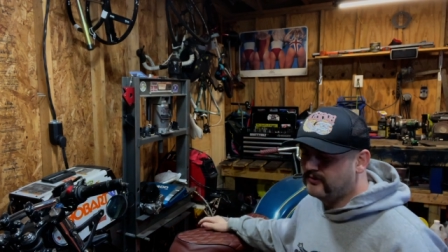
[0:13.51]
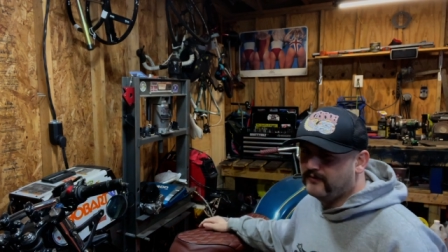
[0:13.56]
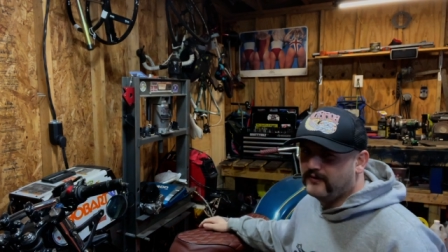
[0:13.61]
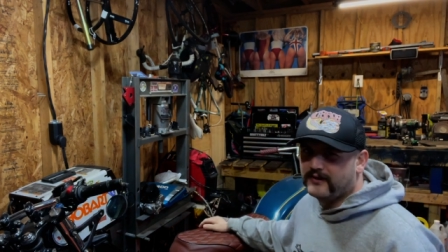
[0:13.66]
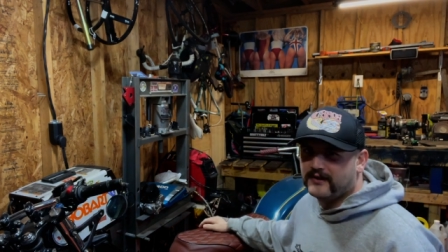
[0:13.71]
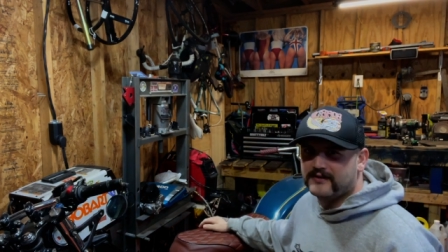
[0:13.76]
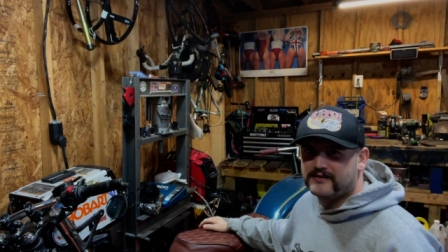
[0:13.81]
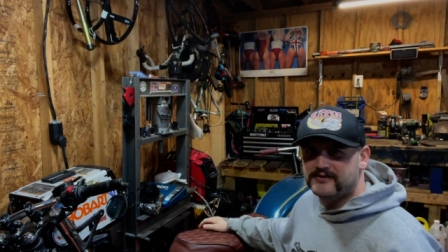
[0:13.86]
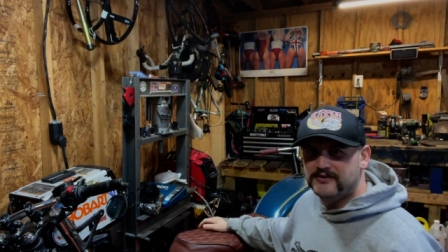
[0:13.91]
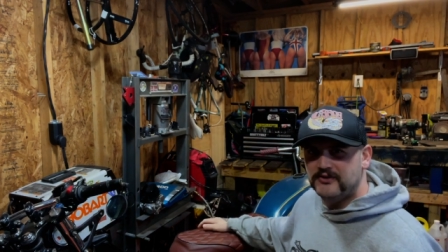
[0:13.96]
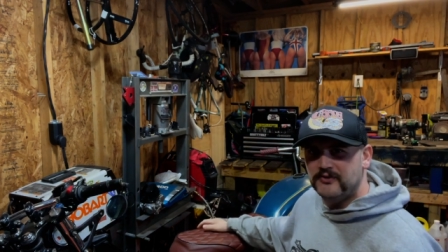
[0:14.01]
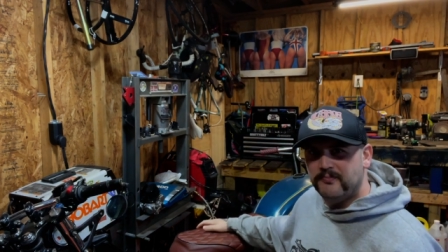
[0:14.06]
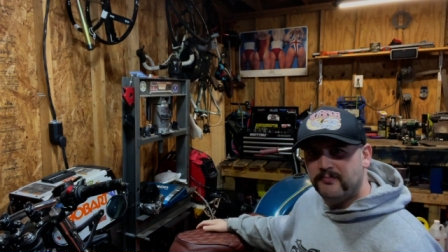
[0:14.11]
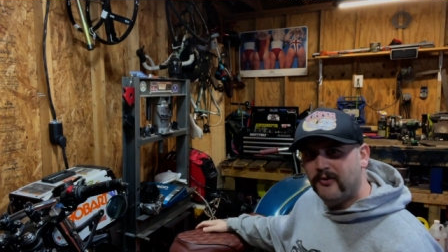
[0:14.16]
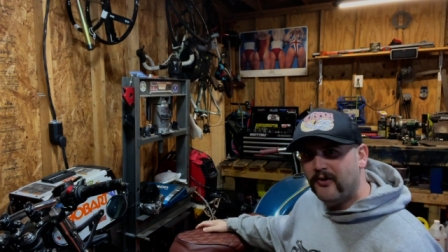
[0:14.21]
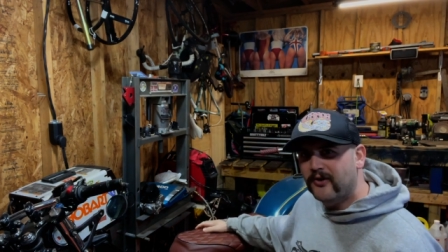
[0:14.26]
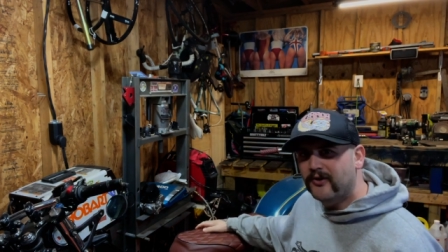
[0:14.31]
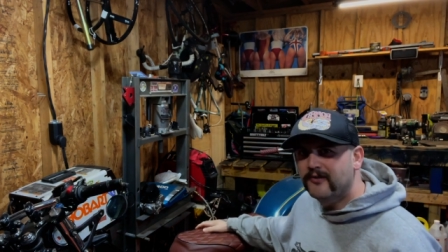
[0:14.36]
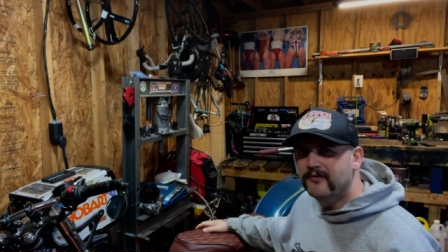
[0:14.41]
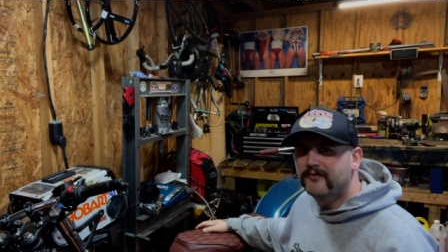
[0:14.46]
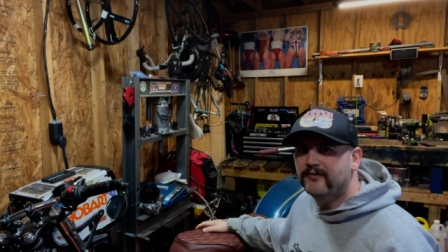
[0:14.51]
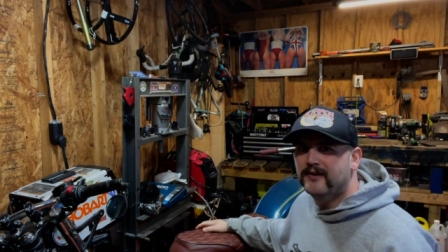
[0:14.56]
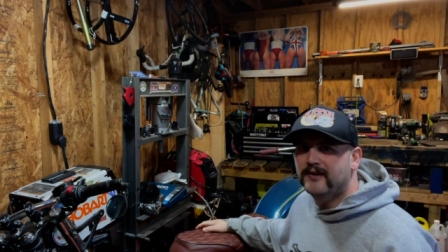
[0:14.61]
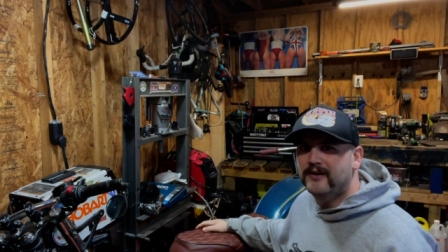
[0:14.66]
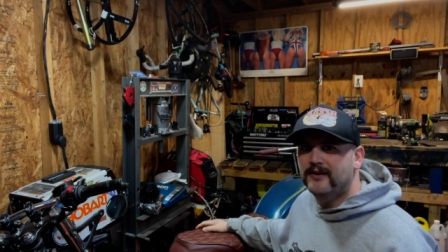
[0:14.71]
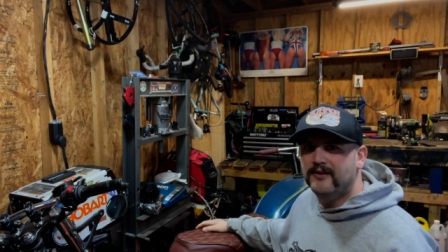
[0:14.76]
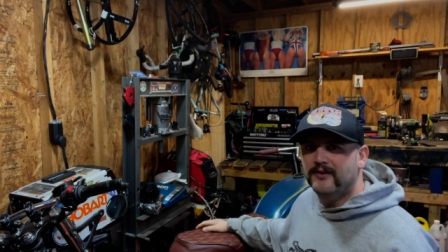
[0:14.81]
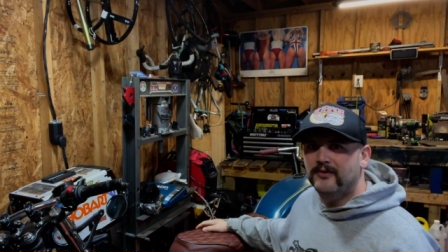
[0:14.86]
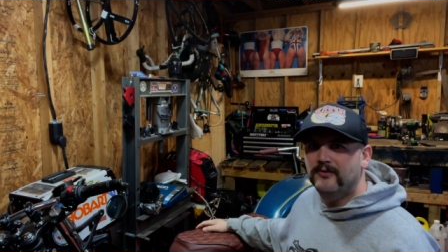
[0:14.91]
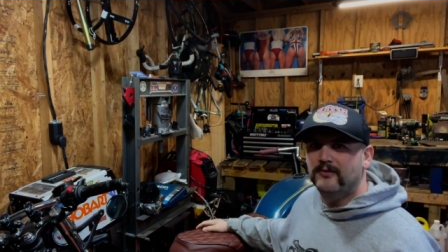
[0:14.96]
of like a two-part
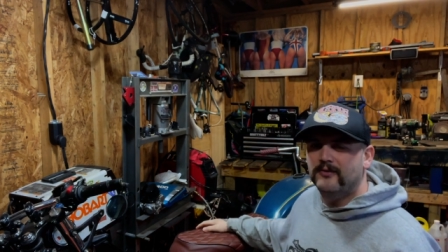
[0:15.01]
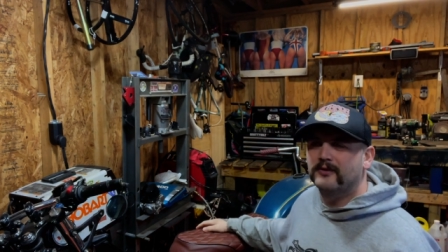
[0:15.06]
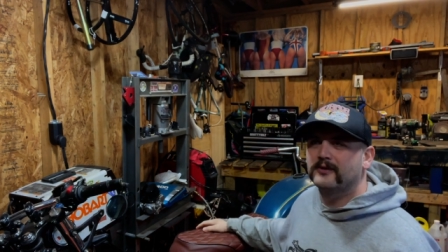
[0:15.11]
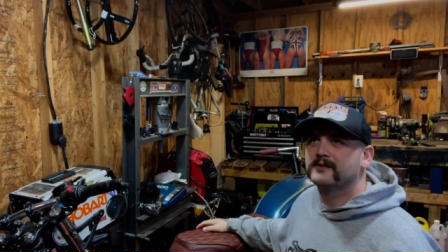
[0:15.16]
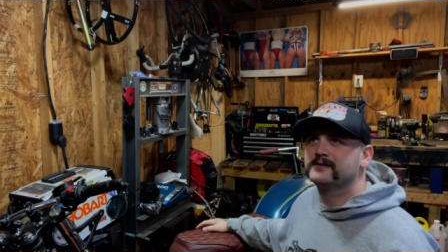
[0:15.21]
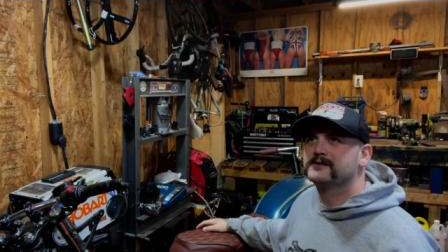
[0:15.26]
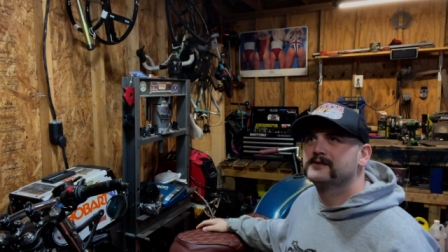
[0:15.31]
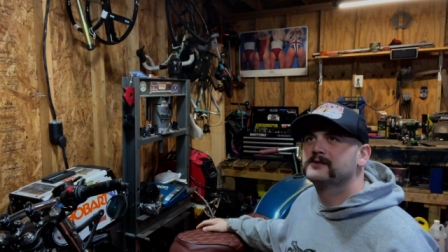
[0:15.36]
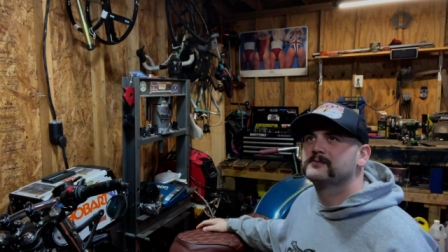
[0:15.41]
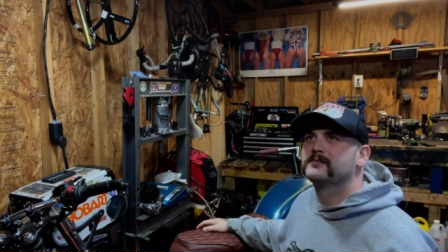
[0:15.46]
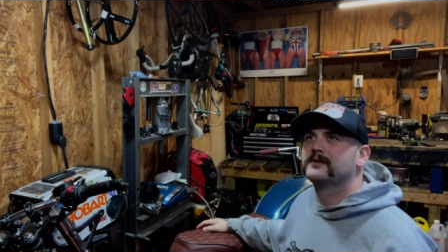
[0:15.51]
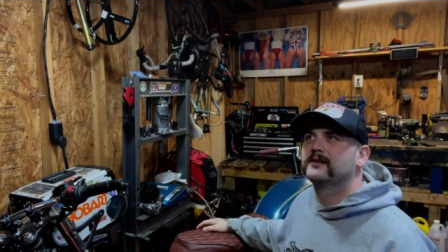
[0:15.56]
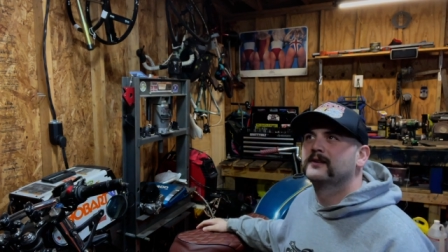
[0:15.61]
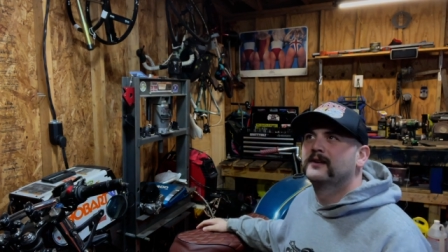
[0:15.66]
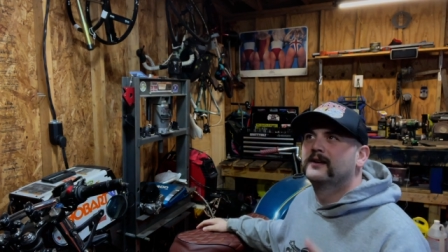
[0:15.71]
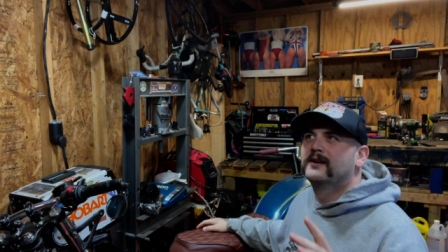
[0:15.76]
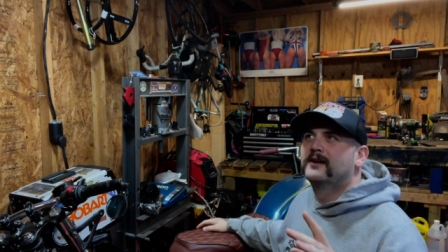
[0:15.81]
video or excuse me,